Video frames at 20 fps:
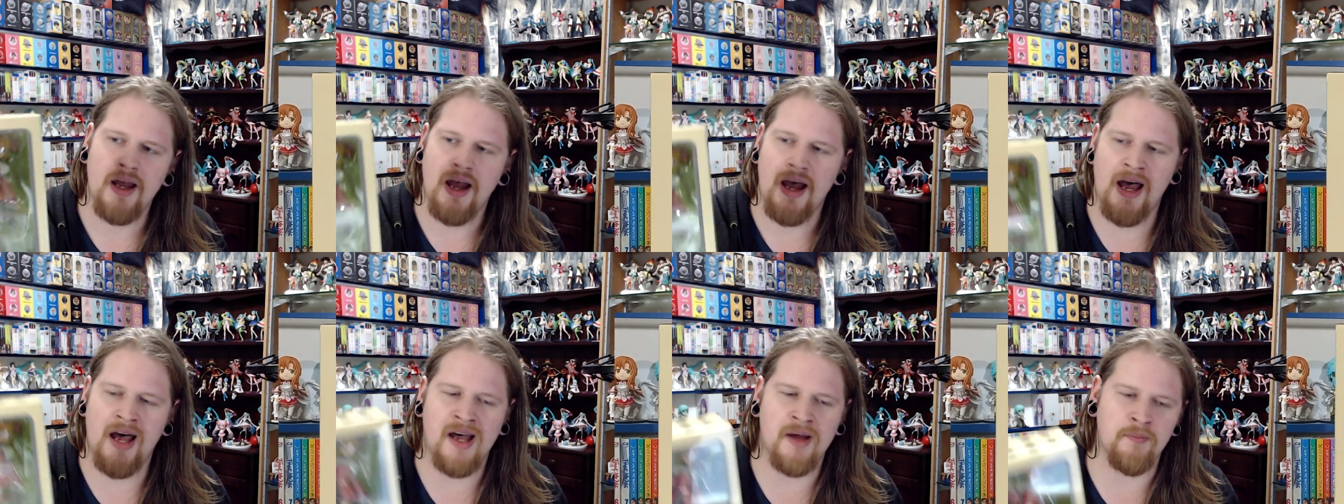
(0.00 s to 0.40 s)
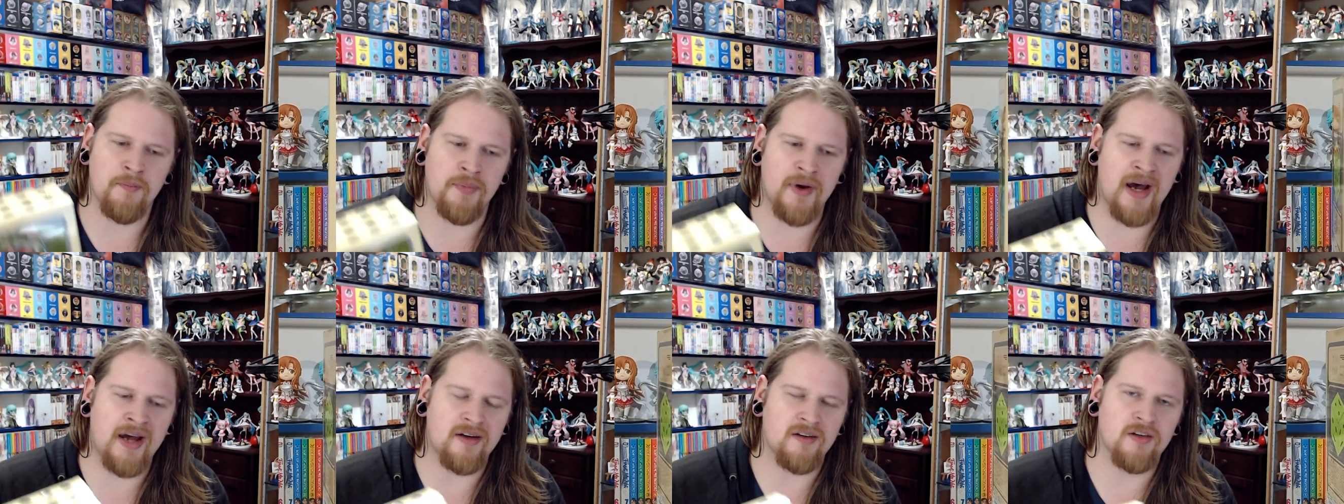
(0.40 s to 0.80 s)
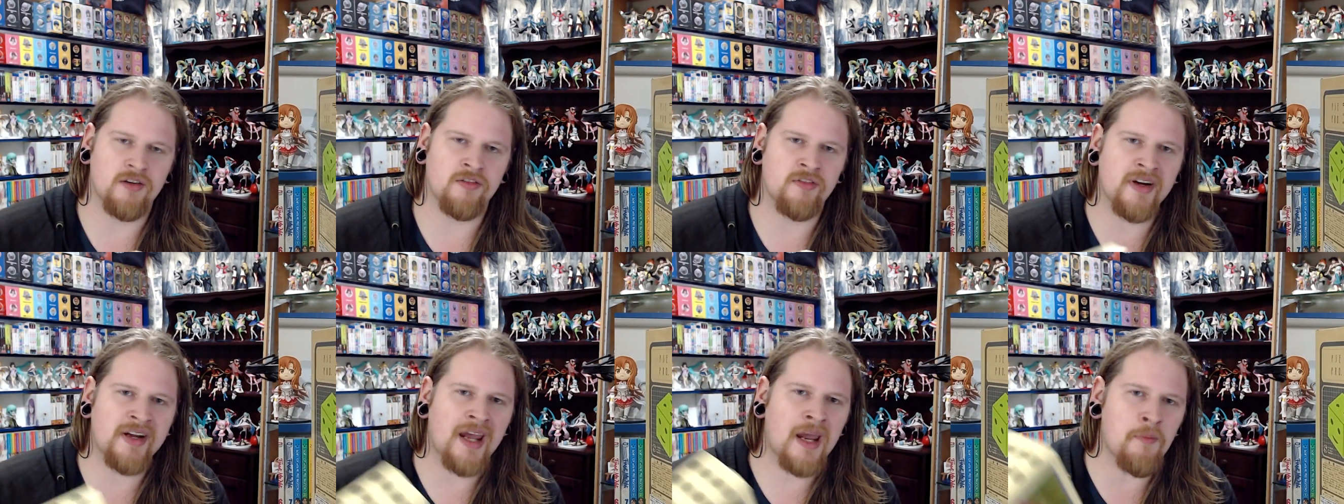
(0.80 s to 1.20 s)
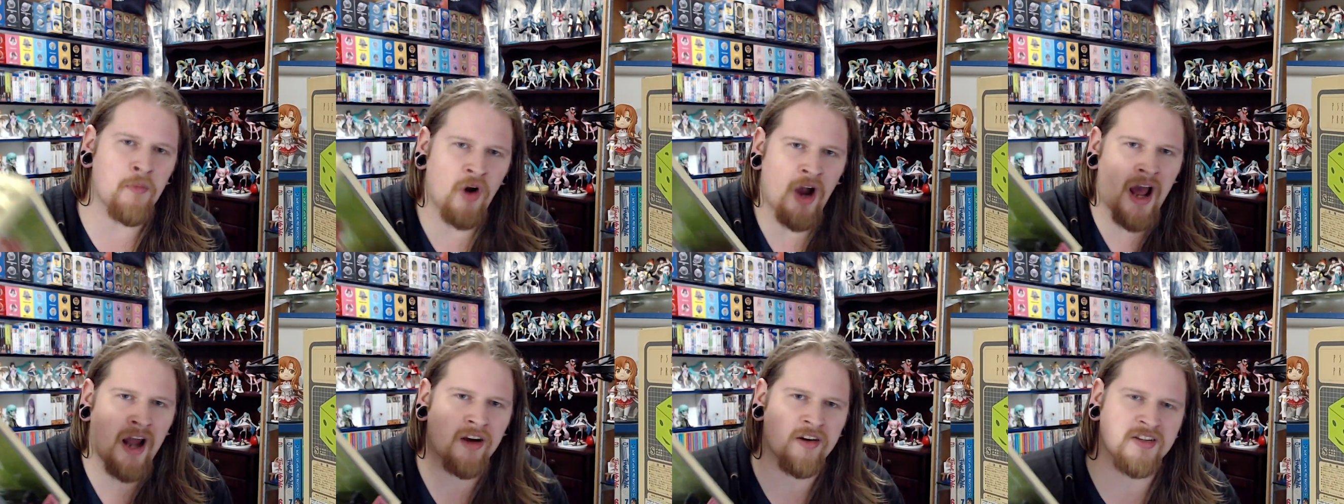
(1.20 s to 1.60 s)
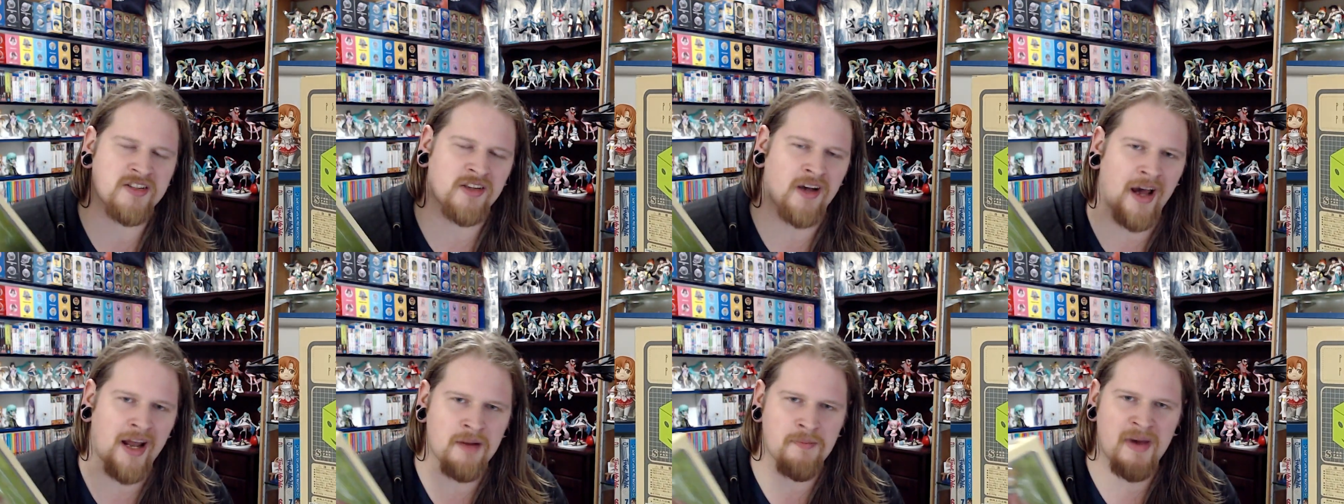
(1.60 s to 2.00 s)
But Range Murata is
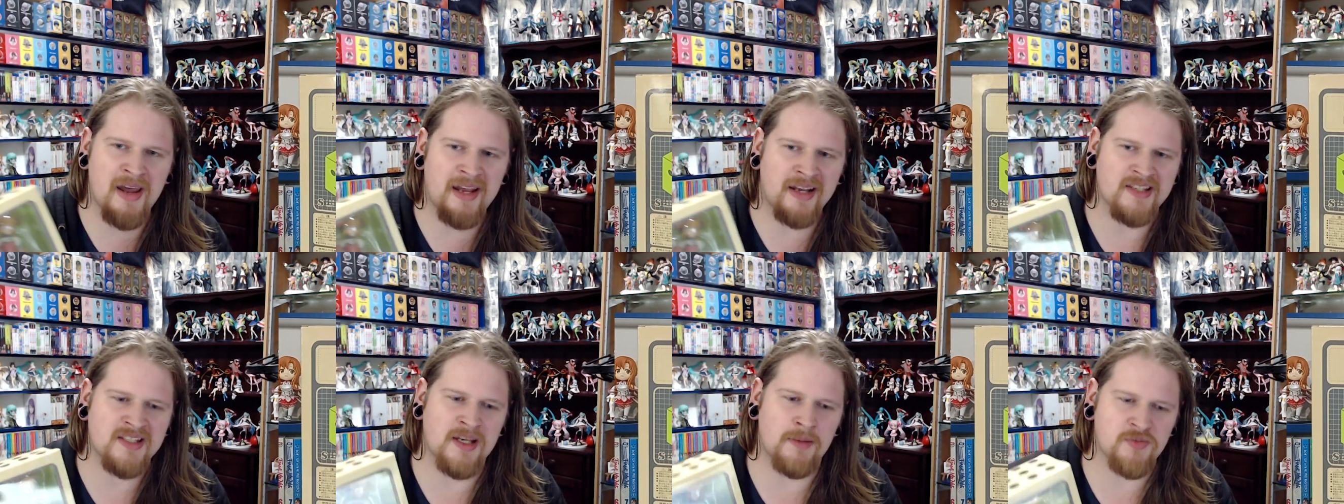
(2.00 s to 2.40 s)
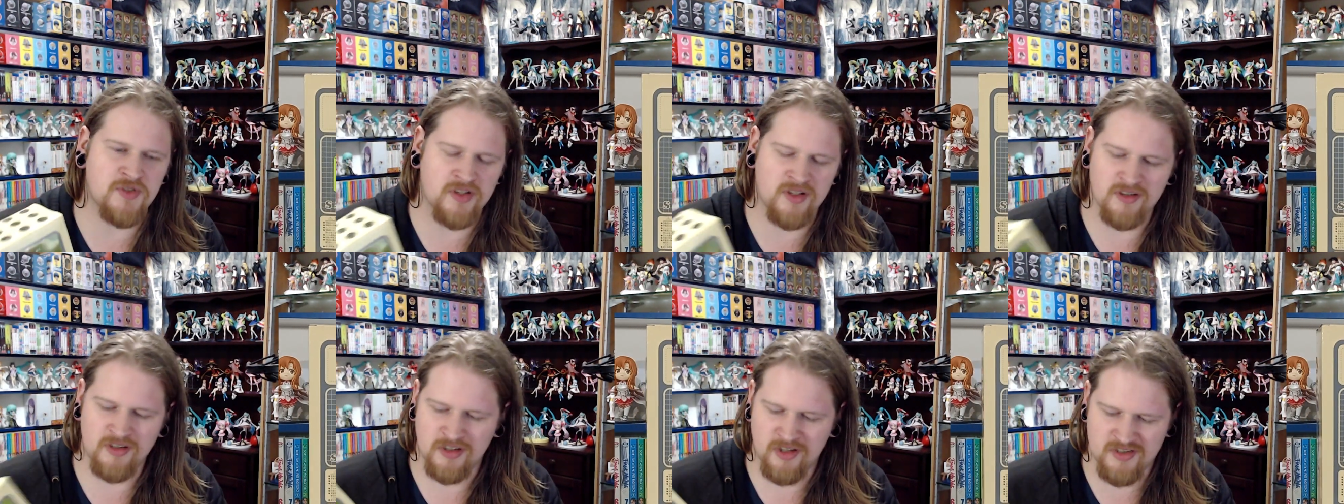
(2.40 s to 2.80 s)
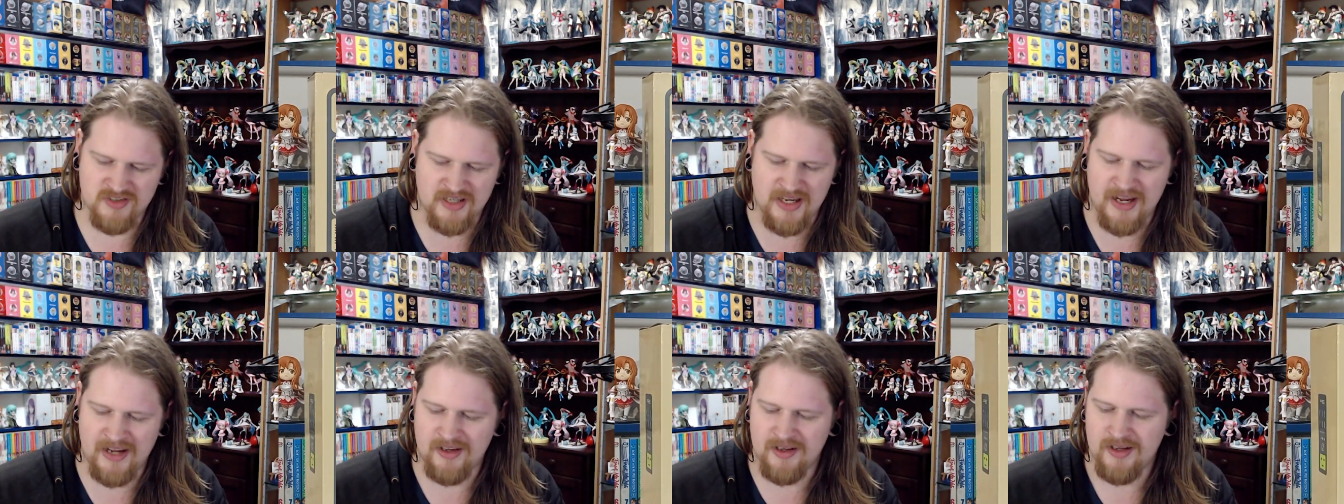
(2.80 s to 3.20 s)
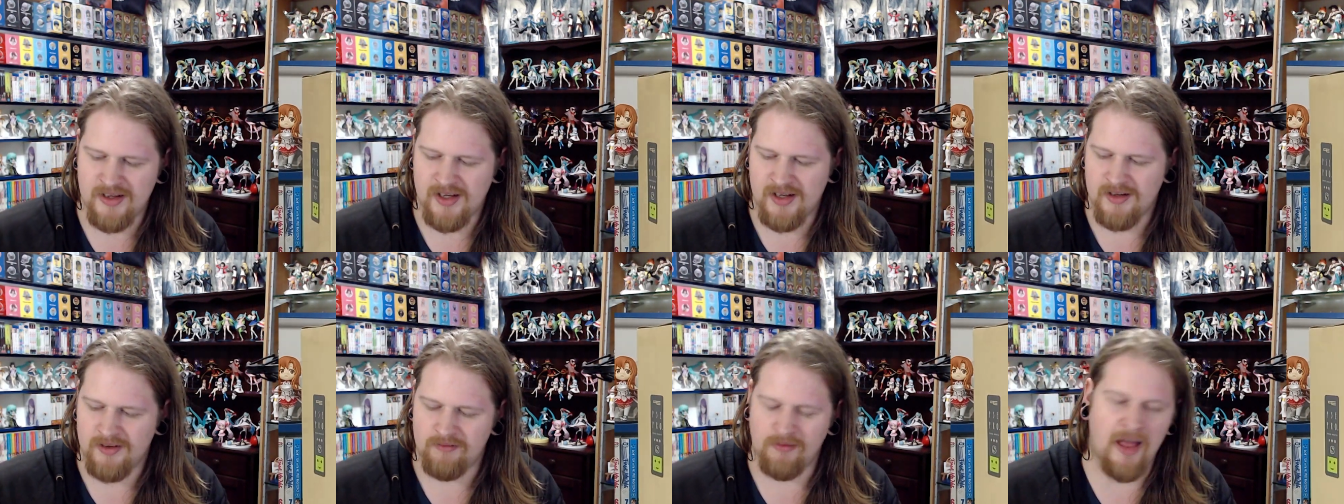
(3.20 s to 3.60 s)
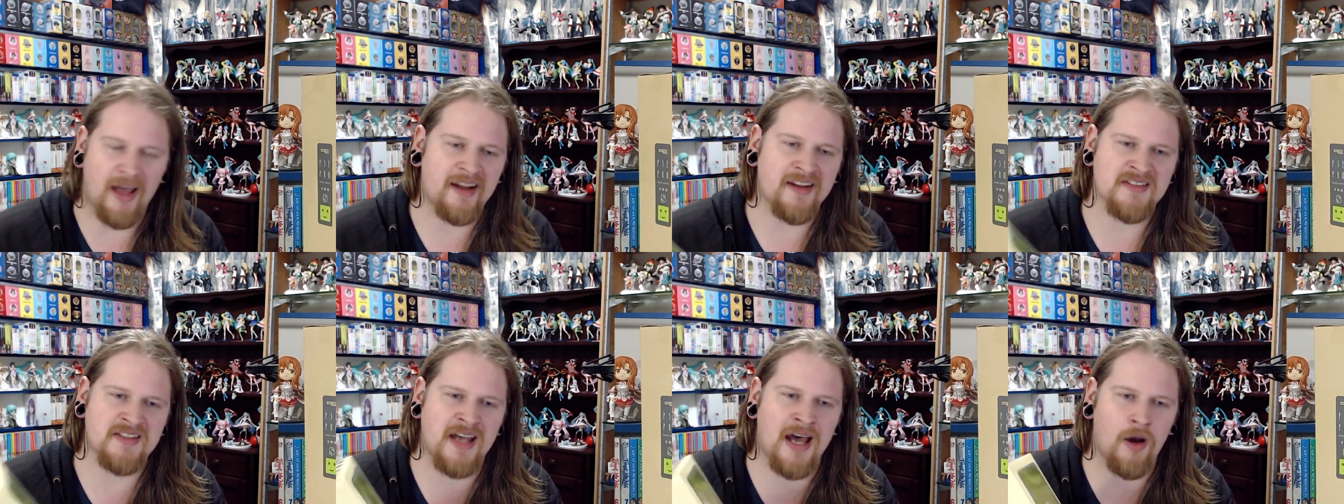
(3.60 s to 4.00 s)
kind of my exception because I like
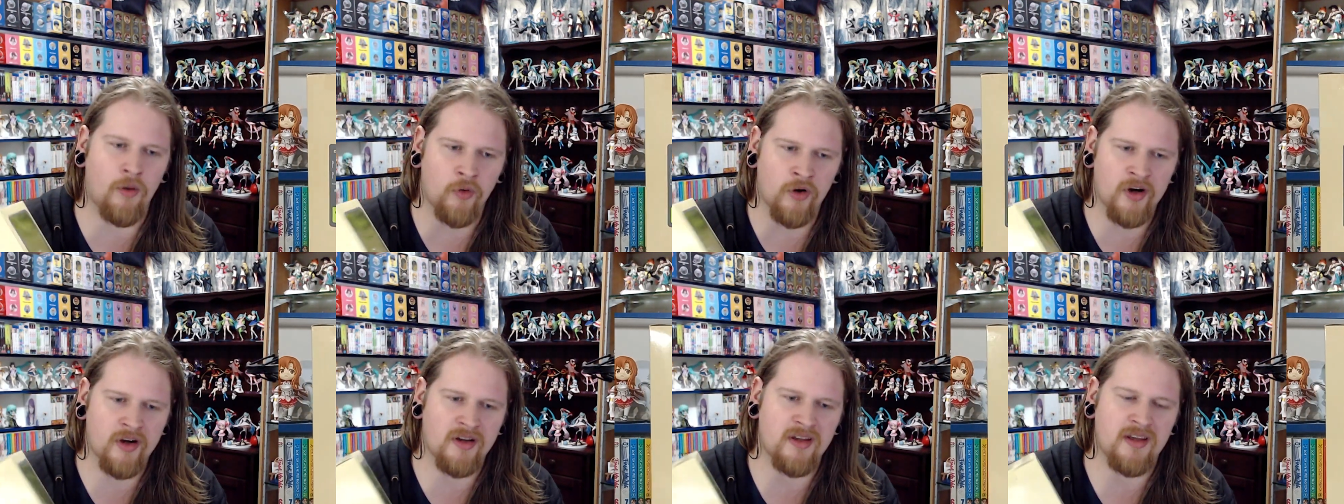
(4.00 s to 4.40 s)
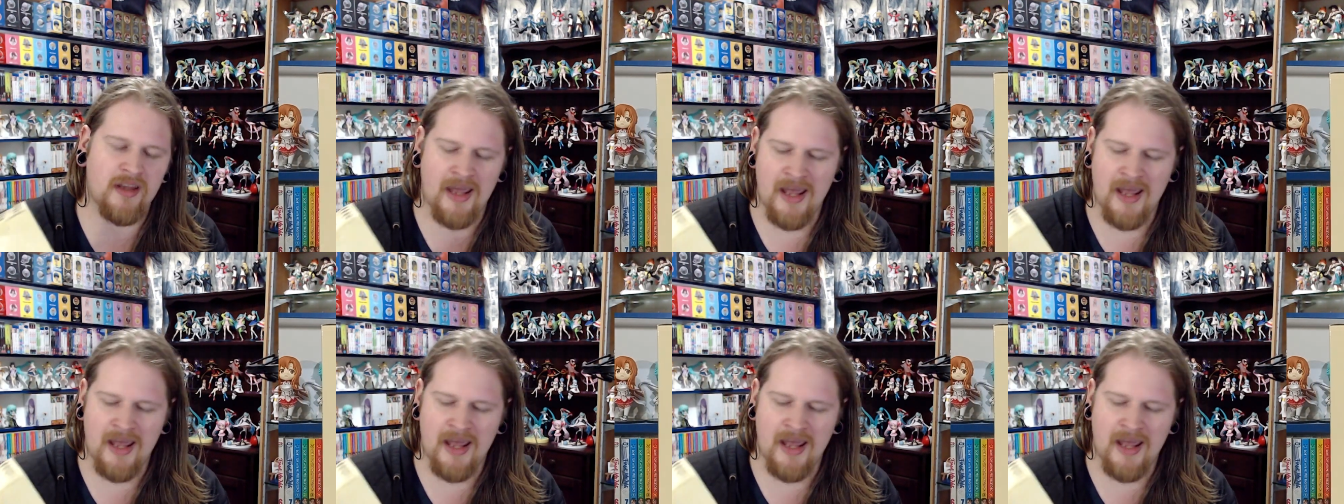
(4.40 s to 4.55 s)
his artwork,